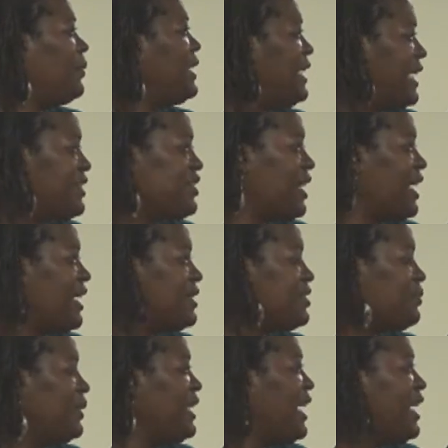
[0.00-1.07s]
We need
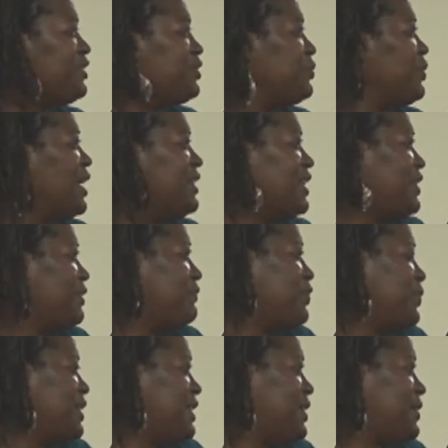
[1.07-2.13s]
change. We can't do another
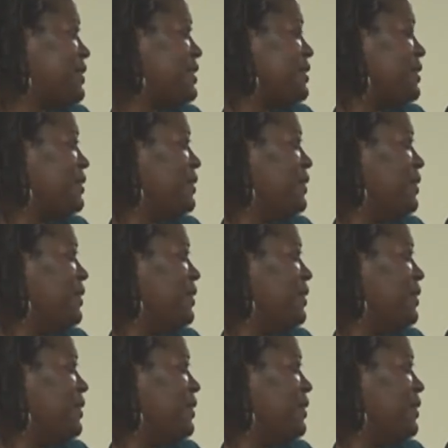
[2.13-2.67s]
4 years.